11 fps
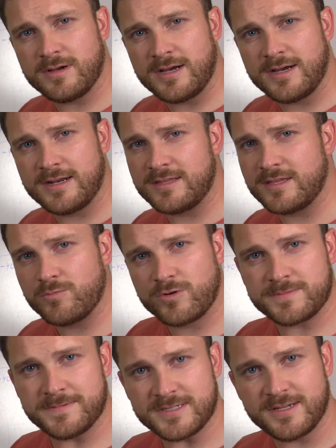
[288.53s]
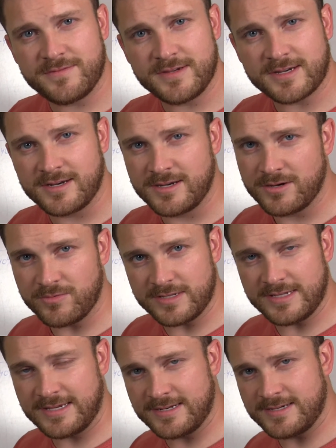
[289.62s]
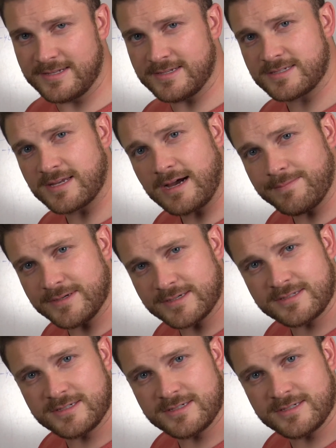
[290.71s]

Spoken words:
anything more specific related to this topic,